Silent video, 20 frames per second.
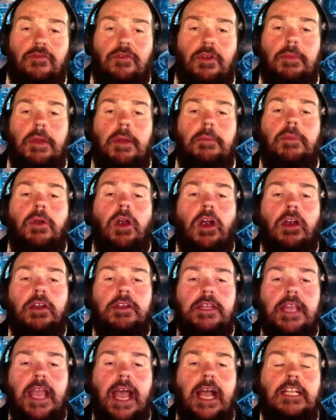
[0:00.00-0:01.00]
Remember, our
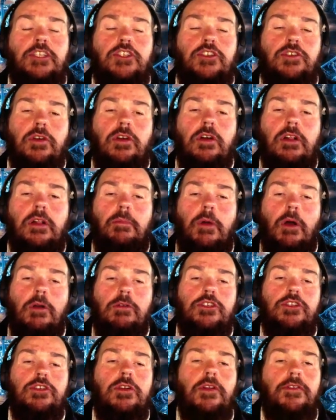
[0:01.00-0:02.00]
natural
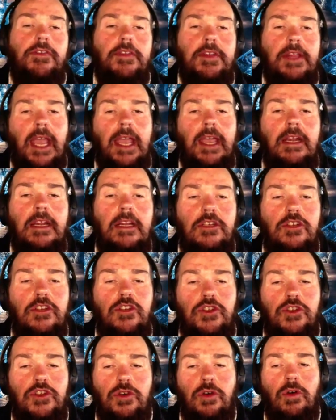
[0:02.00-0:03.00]
emotional state is
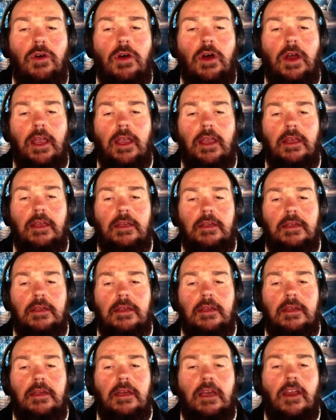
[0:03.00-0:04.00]
joy.
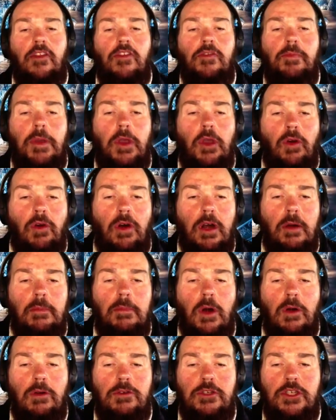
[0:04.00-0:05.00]
It's pure
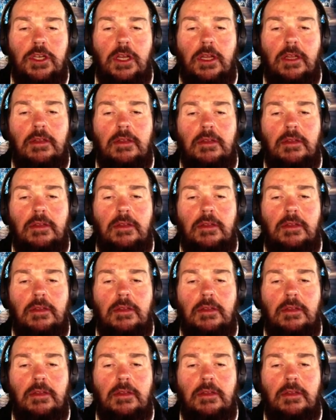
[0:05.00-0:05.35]
emotion.